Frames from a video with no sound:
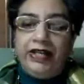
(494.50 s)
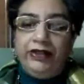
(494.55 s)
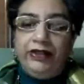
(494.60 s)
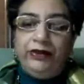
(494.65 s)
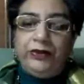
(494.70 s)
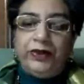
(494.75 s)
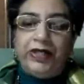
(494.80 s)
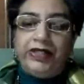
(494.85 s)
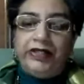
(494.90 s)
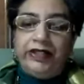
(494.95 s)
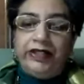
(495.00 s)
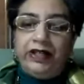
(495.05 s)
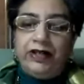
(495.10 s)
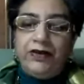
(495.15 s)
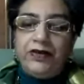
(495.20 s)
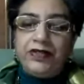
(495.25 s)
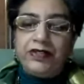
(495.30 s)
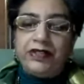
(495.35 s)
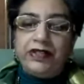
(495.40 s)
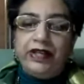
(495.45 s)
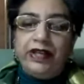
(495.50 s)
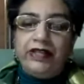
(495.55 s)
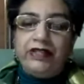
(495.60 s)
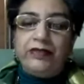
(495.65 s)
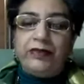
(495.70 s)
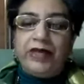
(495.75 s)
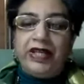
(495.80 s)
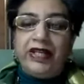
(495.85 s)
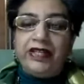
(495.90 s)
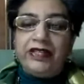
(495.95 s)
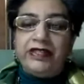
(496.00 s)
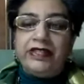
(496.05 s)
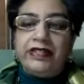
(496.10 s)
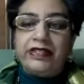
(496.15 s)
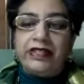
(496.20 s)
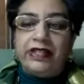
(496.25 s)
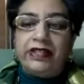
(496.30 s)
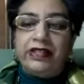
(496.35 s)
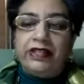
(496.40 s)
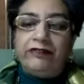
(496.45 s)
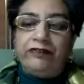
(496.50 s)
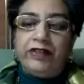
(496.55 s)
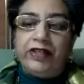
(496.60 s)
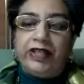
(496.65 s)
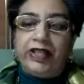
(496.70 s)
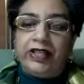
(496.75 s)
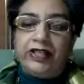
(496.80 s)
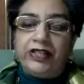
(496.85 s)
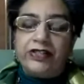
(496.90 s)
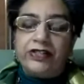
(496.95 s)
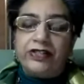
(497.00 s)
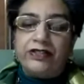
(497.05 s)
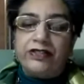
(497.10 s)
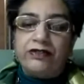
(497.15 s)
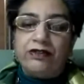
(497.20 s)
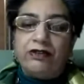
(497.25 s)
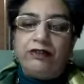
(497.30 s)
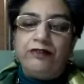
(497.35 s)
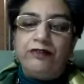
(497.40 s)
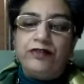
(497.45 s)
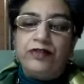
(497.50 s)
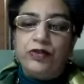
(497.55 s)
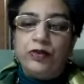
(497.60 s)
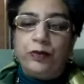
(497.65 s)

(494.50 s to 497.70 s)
and 12th house, as well as the significations of